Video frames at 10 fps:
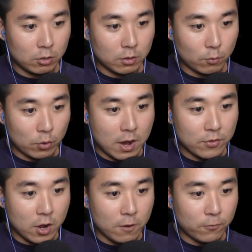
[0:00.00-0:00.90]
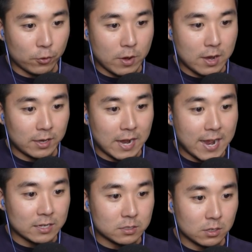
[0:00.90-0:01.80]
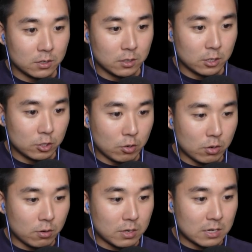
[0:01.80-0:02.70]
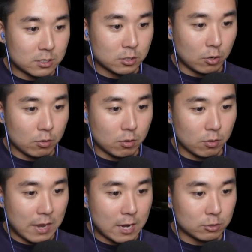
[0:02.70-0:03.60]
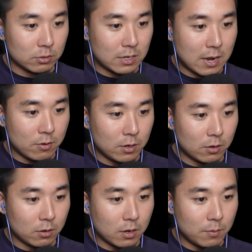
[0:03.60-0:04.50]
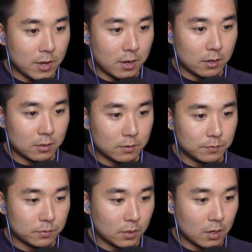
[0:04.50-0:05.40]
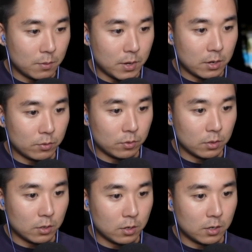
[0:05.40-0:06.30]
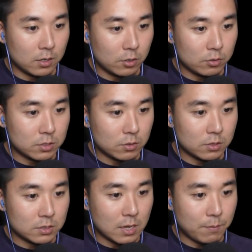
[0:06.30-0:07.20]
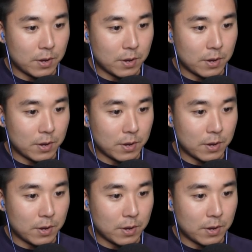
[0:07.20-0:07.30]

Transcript: on the hunt for Granny. Guys, Don't go casually down here. Come on. Are you serious? Is